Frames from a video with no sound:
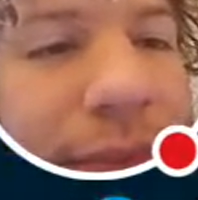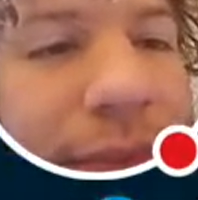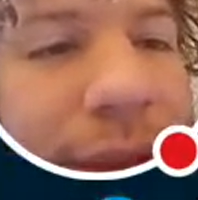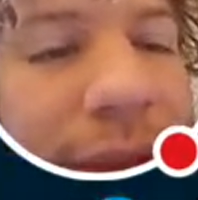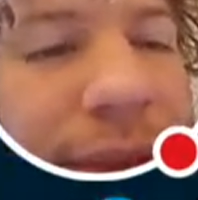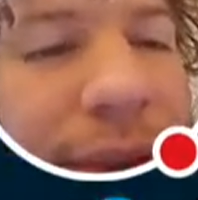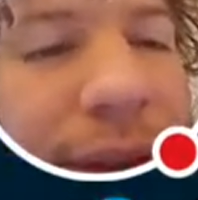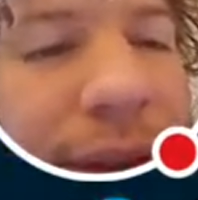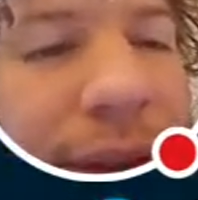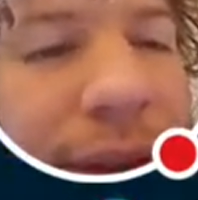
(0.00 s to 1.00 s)
just
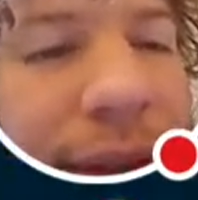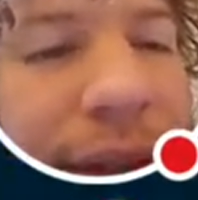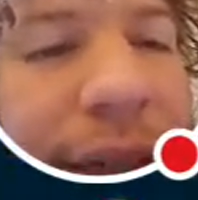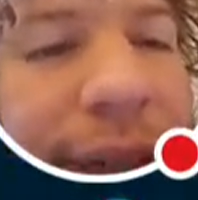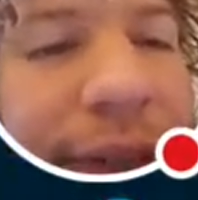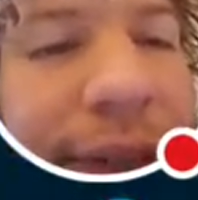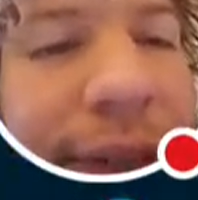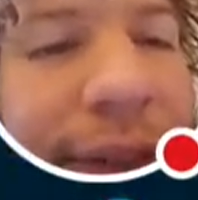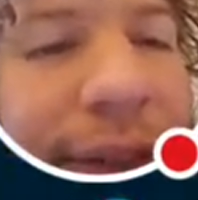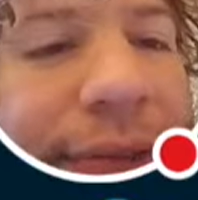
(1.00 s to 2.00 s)
really hard. I guess
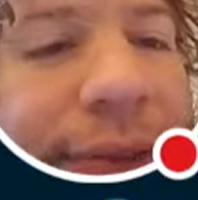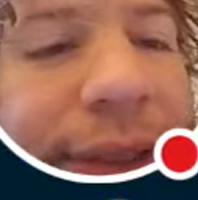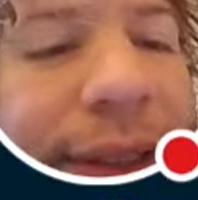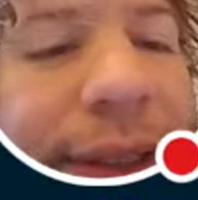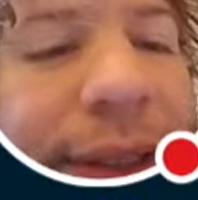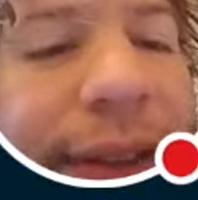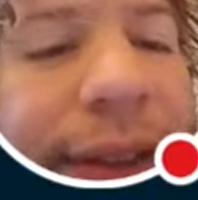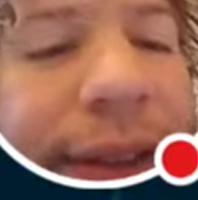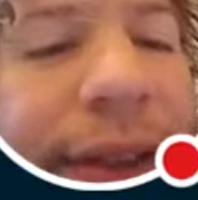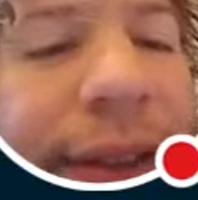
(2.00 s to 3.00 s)
like really
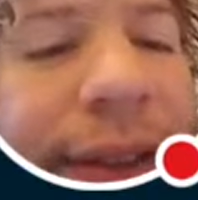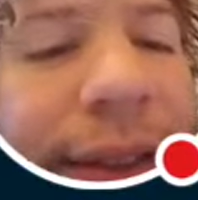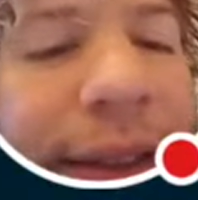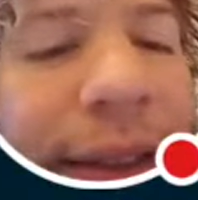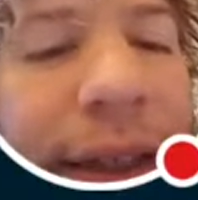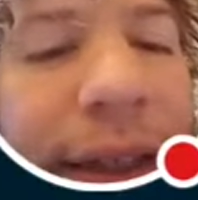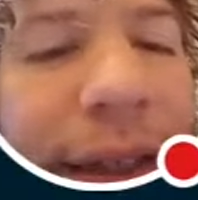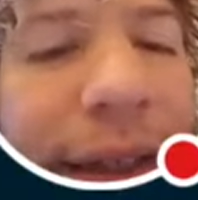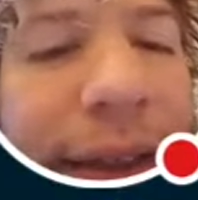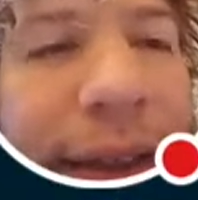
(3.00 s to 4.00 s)
hard
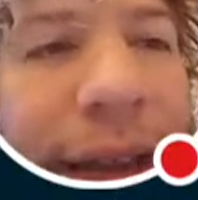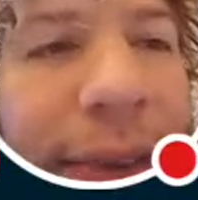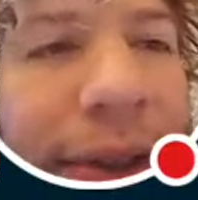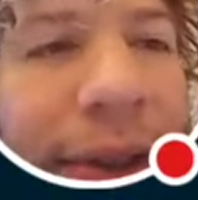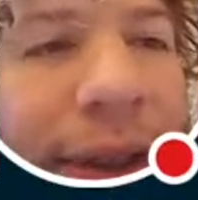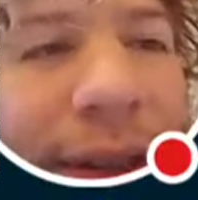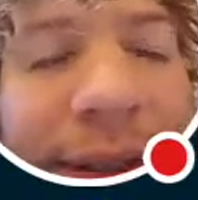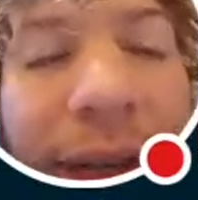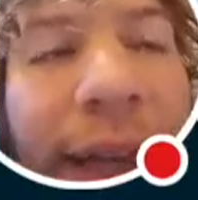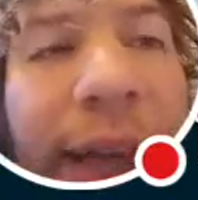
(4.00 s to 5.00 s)
damage dealers.
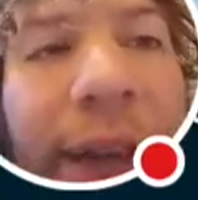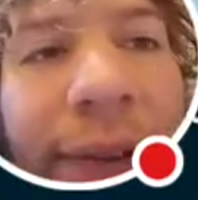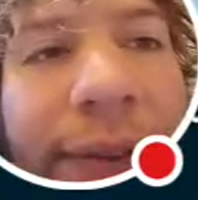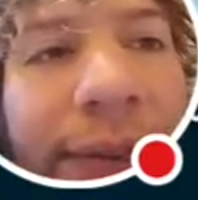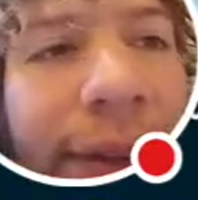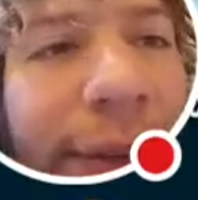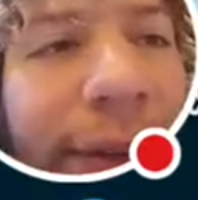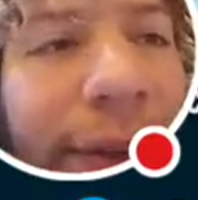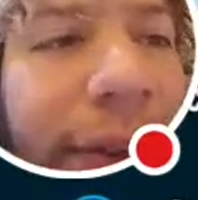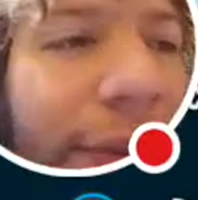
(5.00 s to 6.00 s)
Yeah, that was really my
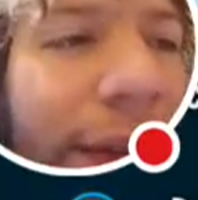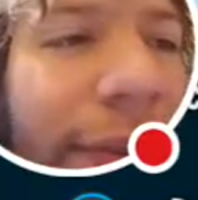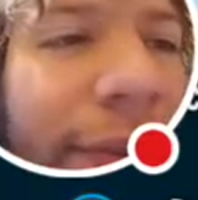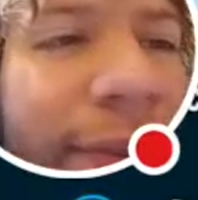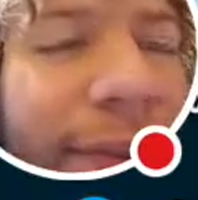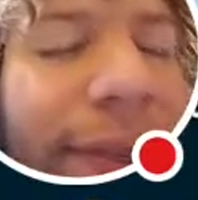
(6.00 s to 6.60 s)
only problem.